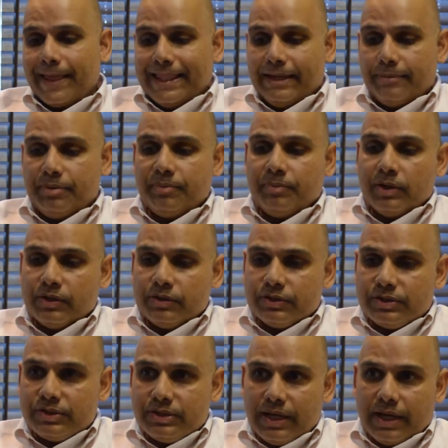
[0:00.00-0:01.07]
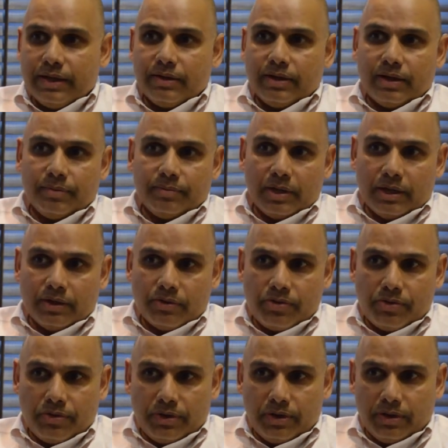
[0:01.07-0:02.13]
that people understand that I'm getting
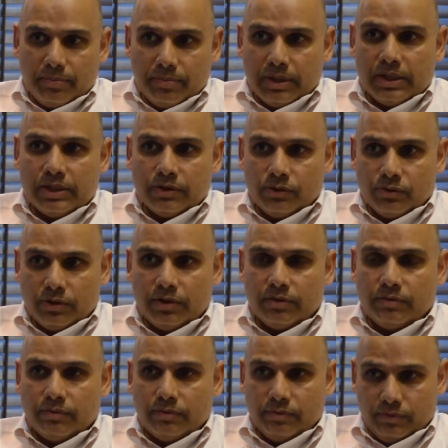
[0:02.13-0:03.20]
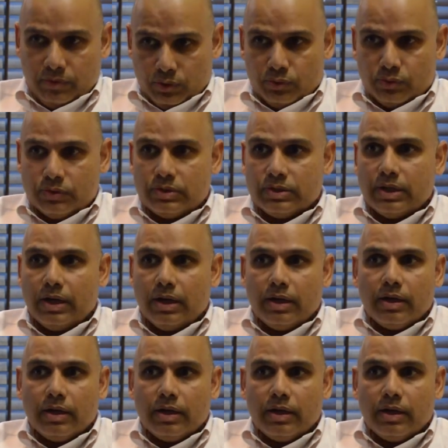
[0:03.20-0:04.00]
30 million unique views